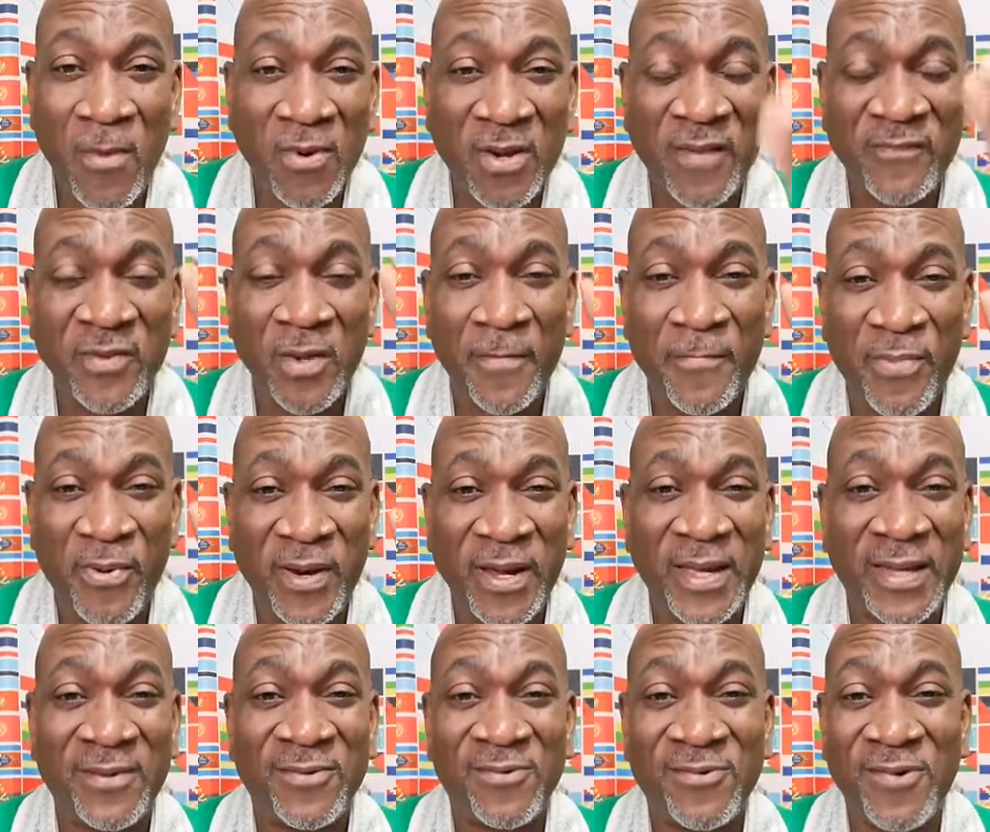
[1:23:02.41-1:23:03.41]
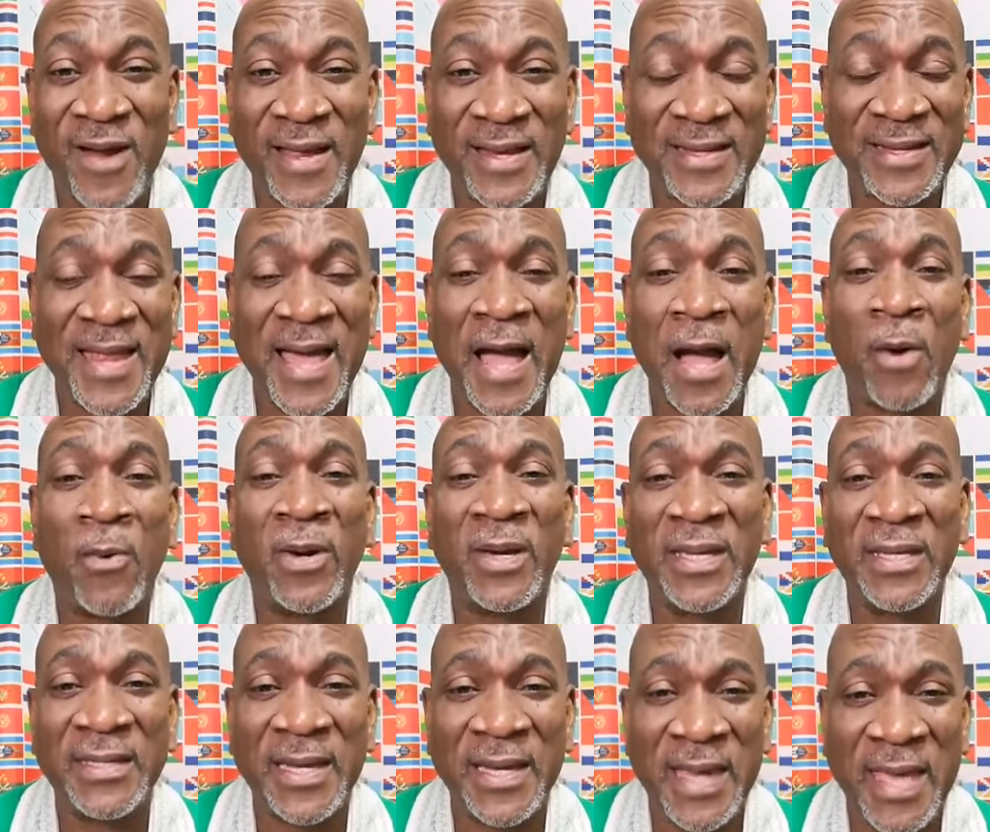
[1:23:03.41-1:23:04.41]
come out of your brain right
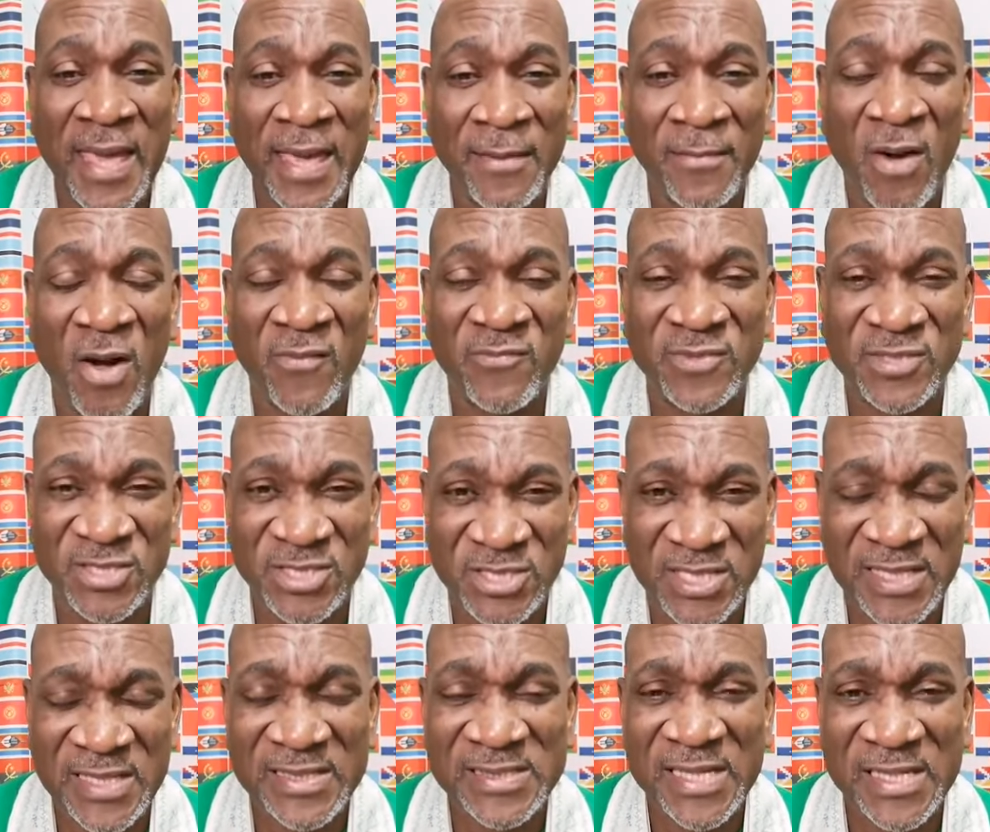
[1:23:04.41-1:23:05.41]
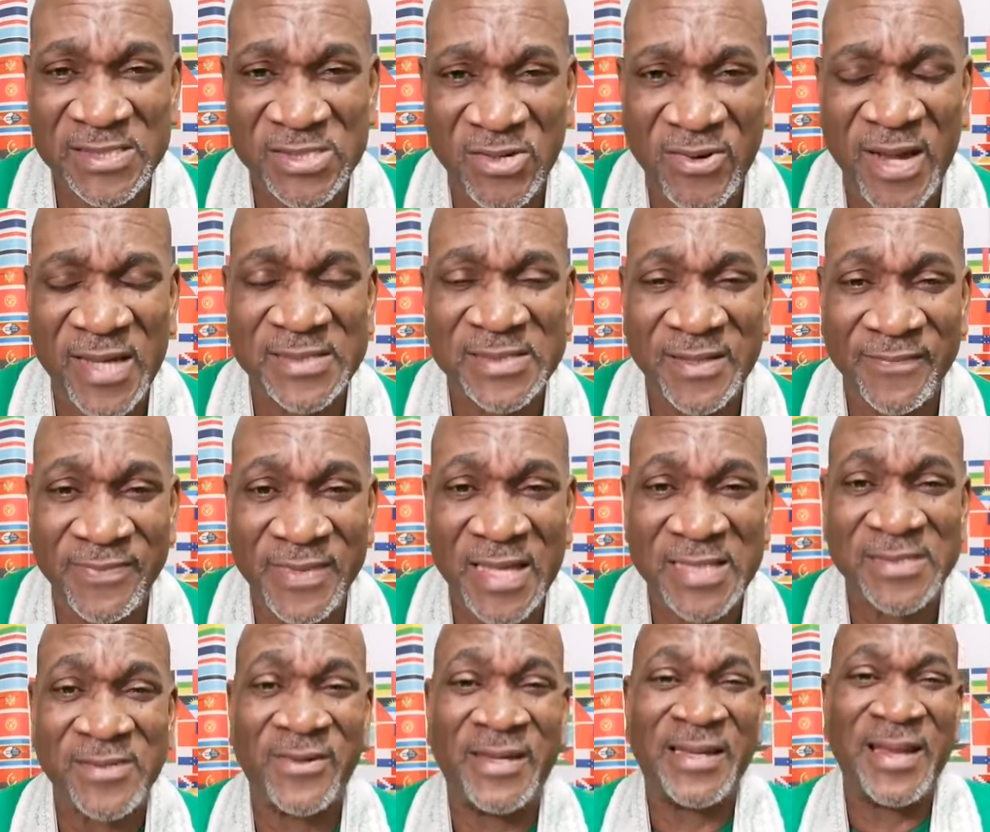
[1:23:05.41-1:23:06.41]
now in the name of Jesus Christ of
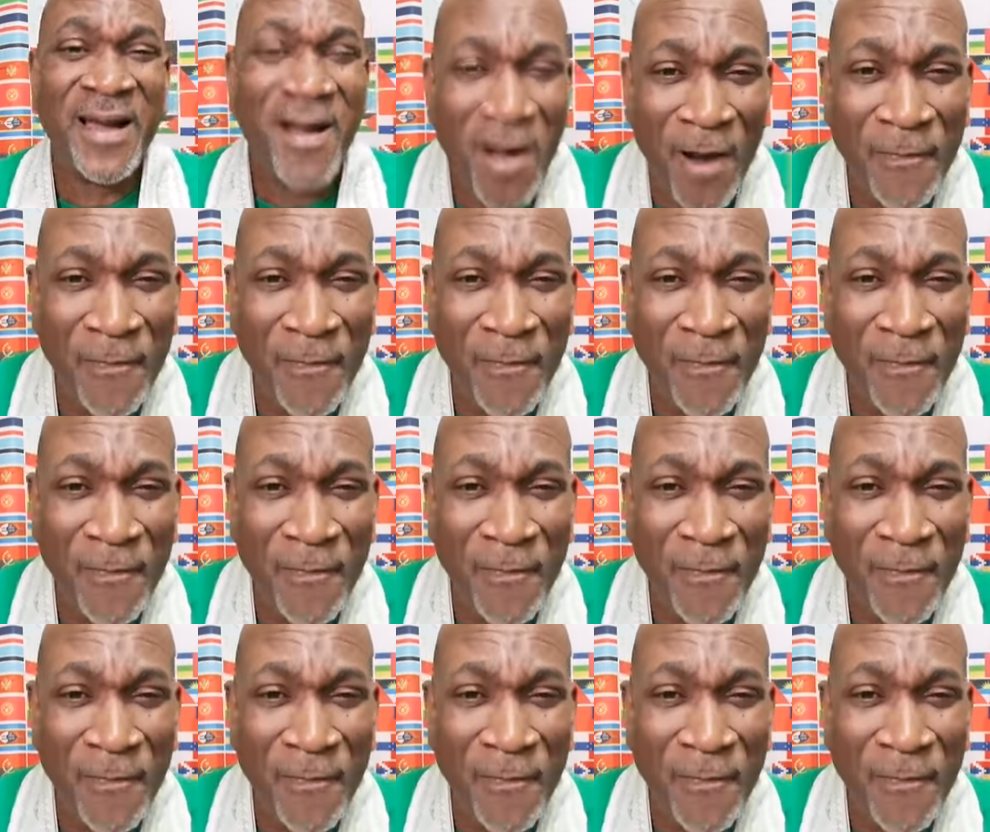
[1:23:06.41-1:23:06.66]
Nazareth.